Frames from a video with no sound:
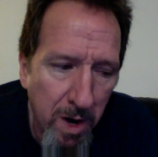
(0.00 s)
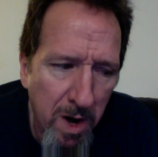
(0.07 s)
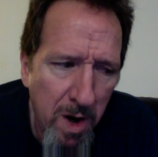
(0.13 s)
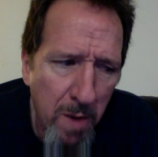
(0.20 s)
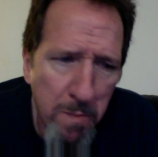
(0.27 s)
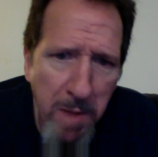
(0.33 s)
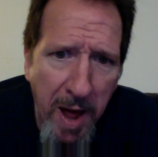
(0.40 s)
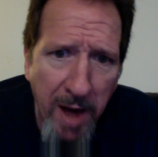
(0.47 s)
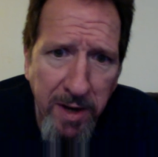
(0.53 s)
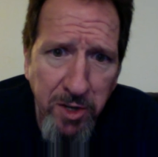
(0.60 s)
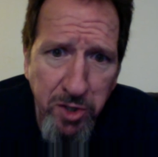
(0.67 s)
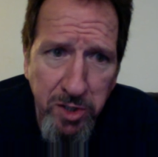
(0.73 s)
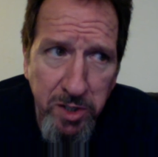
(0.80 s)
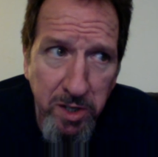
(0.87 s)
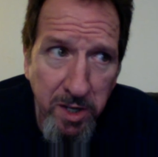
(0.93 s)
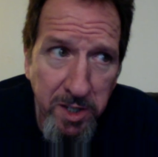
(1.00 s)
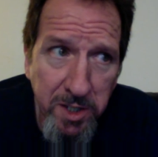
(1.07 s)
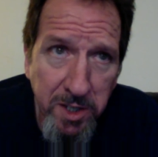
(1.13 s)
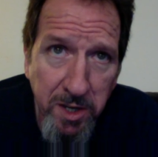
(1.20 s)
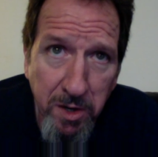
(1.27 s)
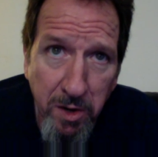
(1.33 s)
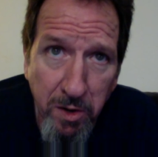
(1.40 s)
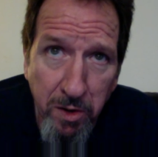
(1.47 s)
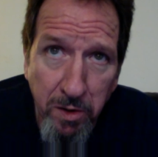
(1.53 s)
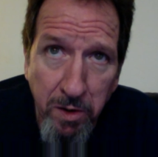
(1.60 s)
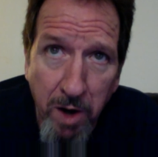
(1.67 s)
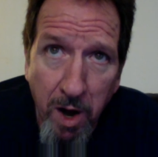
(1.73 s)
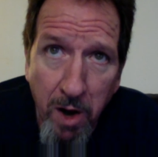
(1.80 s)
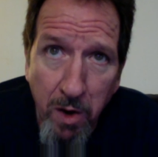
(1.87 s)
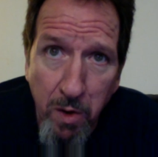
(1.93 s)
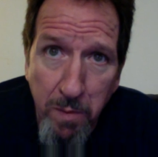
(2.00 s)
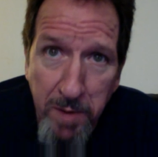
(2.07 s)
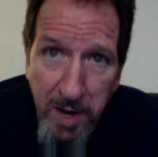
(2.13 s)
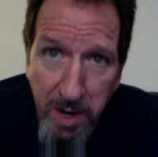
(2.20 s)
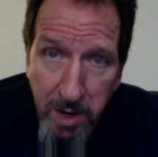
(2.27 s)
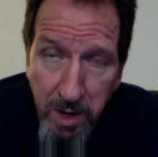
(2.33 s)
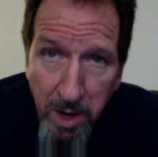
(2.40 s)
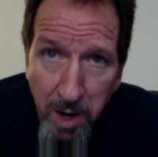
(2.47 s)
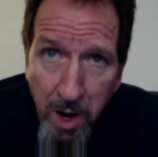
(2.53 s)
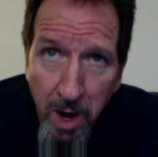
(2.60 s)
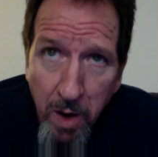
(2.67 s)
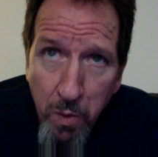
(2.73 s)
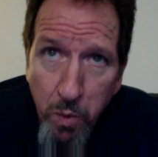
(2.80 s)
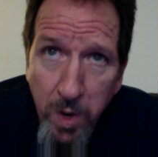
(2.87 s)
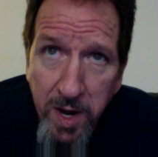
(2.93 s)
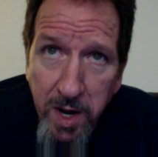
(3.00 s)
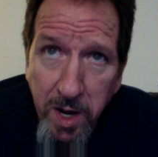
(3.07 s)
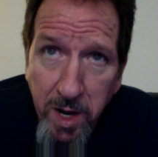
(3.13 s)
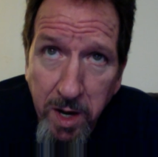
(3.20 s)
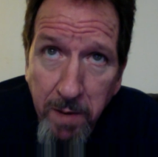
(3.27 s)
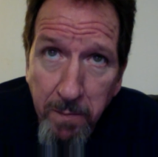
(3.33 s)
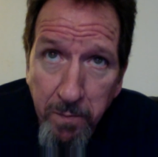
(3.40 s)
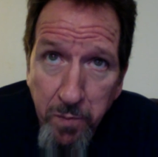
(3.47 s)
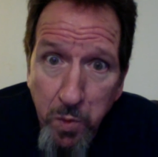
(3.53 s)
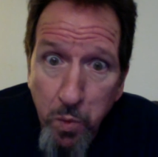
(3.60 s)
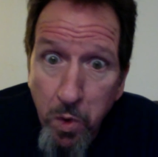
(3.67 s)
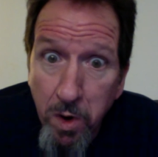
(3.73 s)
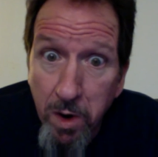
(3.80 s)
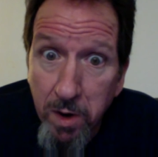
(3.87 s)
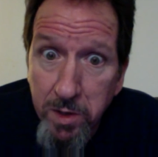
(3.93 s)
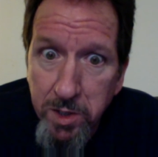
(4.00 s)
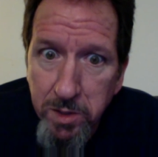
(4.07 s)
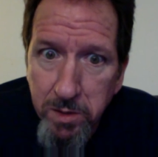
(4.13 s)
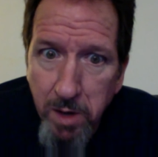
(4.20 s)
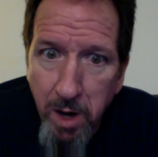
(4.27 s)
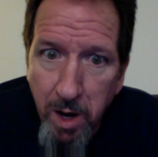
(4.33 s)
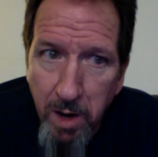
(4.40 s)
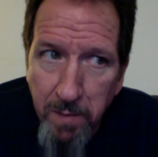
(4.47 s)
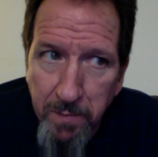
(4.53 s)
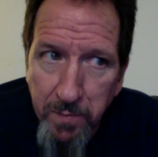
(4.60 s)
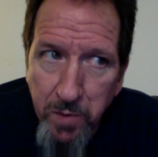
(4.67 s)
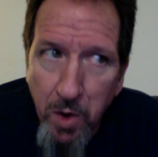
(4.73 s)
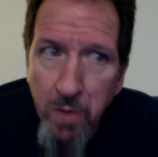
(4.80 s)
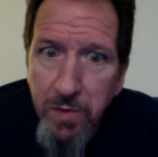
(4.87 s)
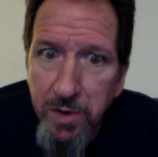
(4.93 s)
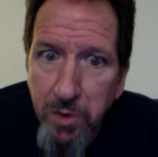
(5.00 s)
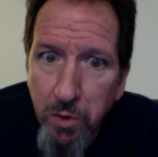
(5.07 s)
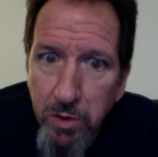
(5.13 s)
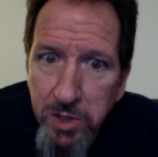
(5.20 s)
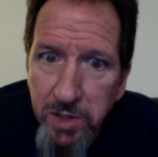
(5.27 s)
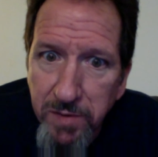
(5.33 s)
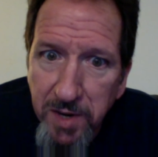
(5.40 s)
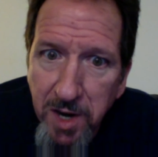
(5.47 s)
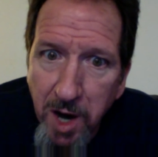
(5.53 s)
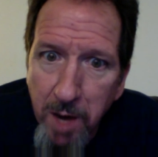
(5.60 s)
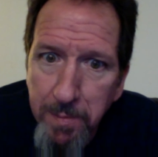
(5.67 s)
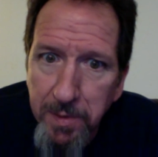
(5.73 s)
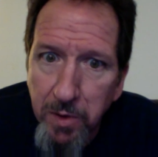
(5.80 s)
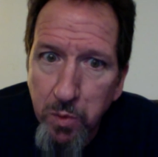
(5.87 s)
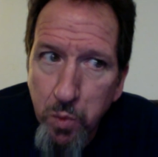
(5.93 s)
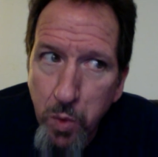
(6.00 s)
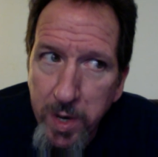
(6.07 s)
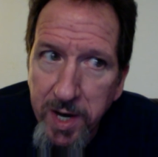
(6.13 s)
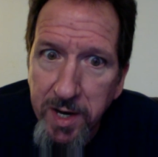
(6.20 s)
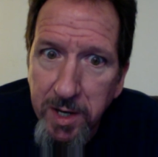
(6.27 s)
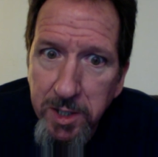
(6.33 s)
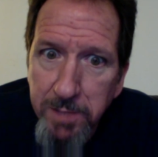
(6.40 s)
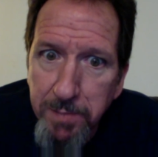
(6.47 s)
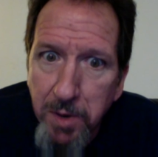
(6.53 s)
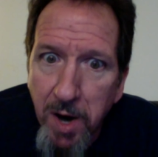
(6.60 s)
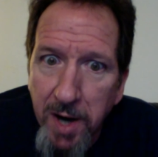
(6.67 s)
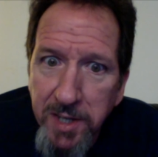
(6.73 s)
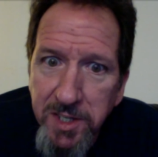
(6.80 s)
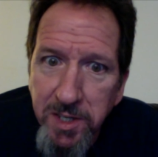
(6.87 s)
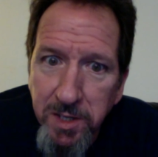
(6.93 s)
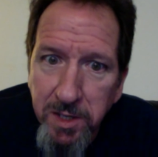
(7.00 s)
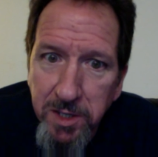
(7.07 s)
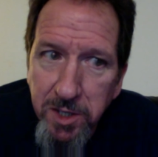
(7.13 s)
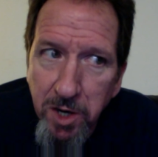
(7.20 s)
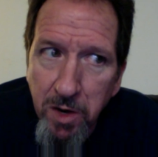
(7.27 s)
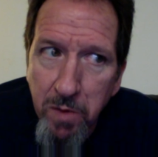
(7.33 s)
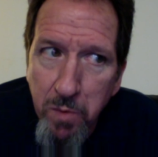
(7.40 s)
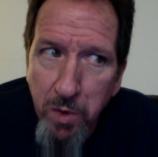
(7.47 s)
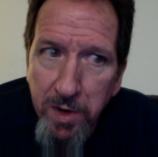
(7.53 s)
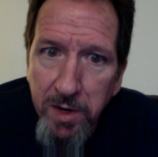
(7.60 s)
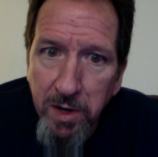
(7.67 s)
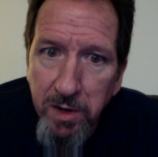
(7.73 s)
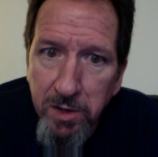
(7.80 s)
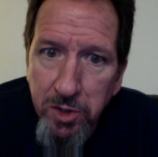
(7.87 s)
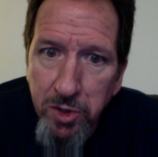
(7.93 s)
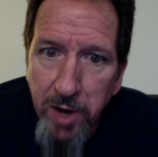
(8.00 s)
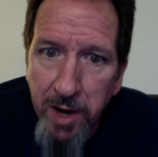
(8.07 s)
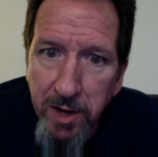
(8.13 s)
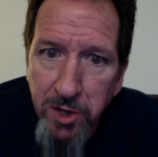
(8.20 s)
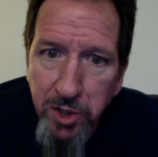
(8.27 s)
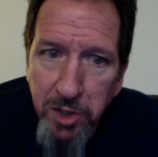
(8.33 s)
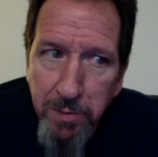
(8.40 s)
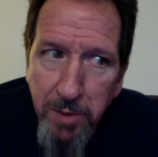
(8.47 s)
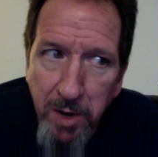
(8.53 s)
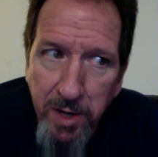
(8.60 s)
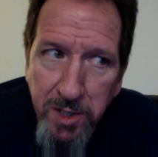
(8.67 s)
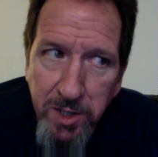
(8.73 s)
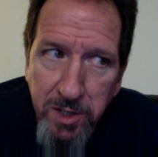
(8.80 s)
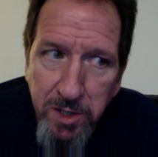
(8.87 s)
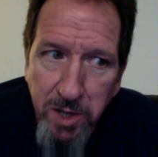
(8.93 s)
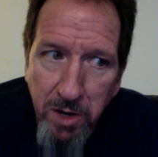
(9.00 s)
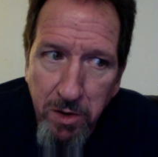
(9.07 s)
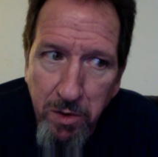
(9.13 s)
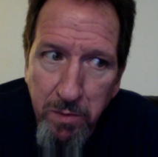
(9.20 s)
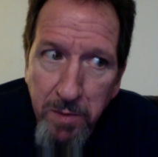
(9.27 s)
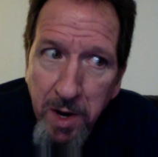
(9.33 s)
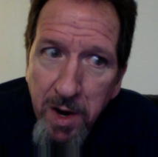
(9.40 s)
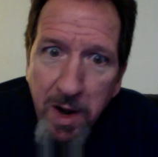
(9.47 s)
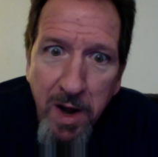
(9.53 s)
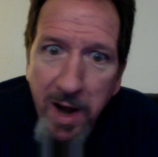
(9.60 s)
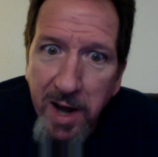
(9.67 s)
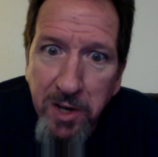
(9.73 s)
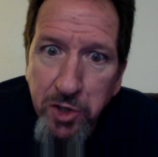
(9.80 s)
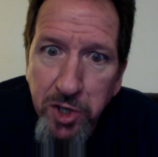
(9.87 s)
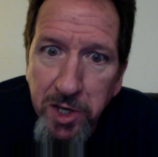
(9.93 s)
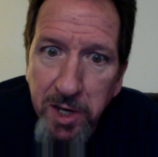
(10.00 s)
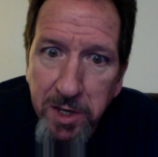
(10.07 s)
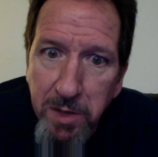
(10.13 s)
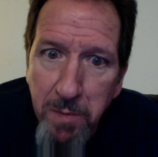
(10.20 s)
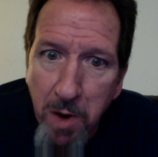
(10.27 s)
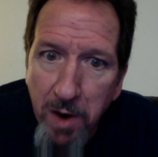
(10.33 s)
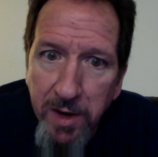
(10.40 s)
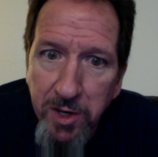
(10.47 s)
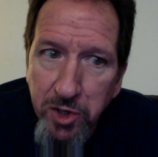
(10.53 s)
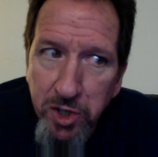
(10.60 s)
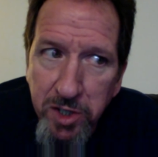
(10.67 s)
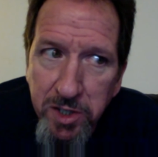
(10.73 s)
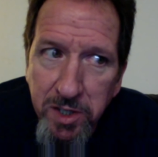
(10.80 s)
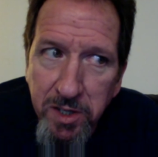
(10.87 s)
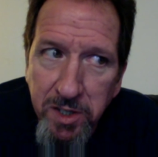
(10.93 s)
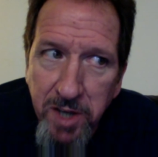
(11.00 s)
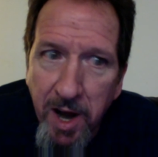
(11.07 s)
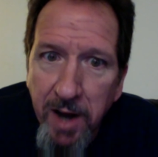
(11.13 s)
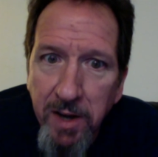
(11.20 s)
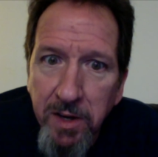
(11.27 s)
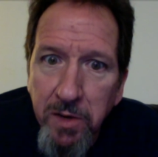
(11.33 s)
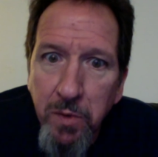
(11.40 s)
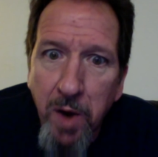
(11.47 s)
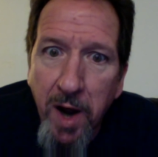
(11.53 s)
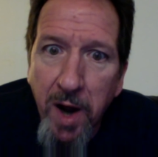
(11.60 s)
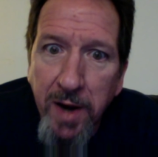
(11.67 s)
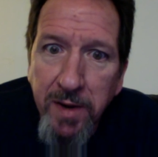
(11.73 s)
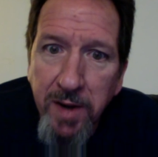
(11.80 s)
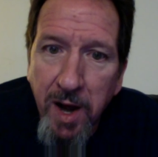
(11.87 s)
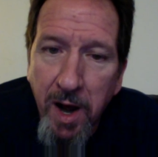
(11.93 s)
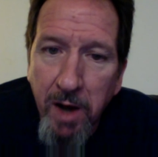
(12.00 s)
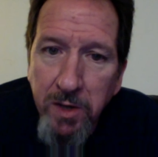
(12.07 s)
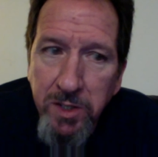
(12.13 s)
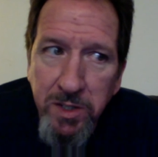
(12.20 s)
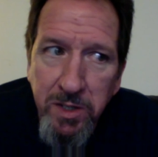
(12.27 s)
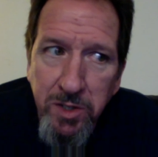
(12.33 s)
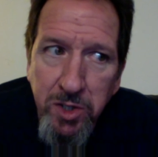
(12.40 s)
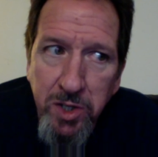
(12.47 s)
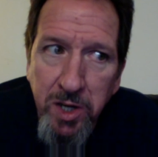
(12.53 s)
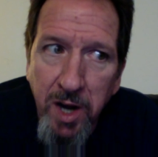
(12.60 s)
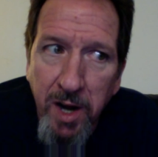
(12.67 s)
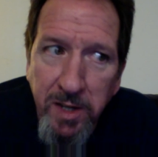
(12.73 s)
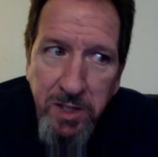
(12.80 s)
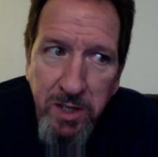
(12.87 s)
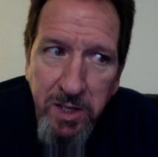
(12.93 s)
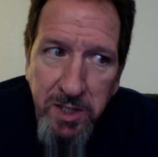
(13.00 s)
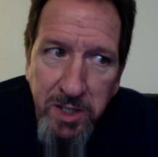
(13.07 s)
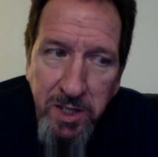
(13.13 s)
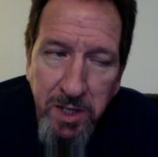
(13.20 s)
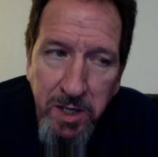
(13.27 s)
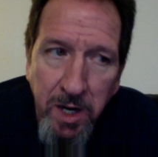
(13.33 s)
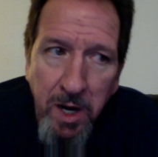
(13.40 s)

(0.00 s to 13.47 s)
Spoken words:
Maddie just listed her home, and we worked over the course of a couple of weeks pricing this home, working on the strategy to price this home, and she hit the market just exactly right. The house that she has listed